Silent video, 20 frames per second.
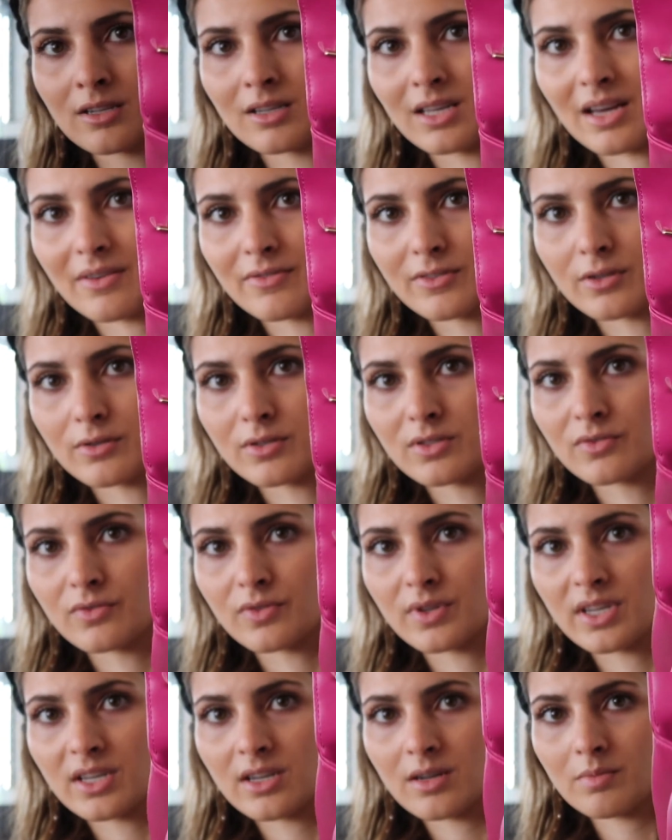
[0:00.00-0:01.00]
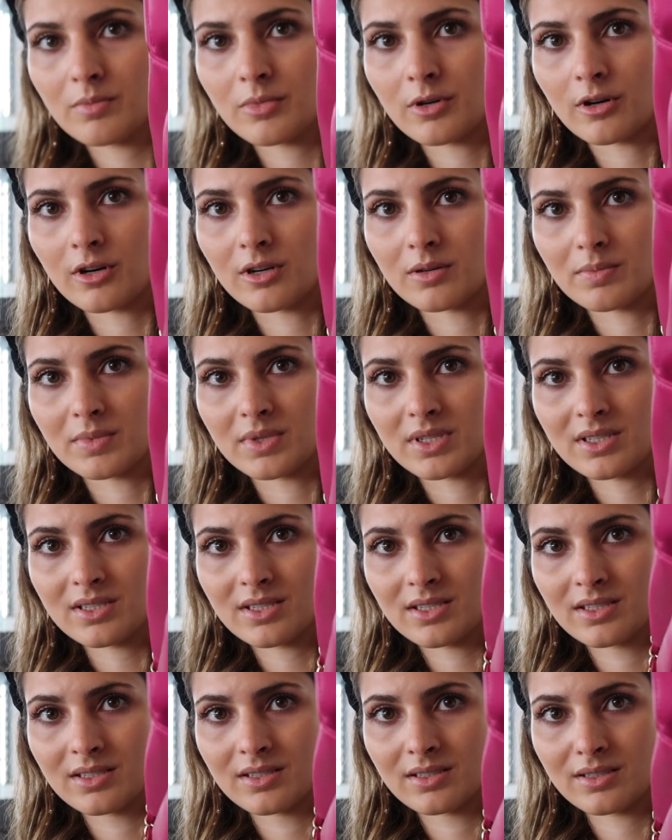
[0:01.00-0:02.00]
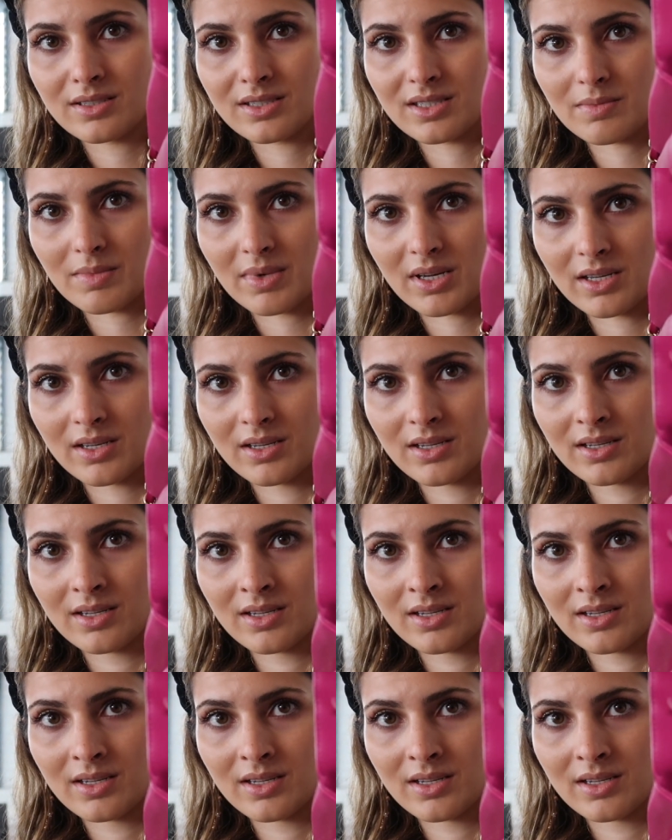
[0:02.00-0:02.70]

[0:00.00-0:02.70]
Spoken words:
you have those three compartments. See my,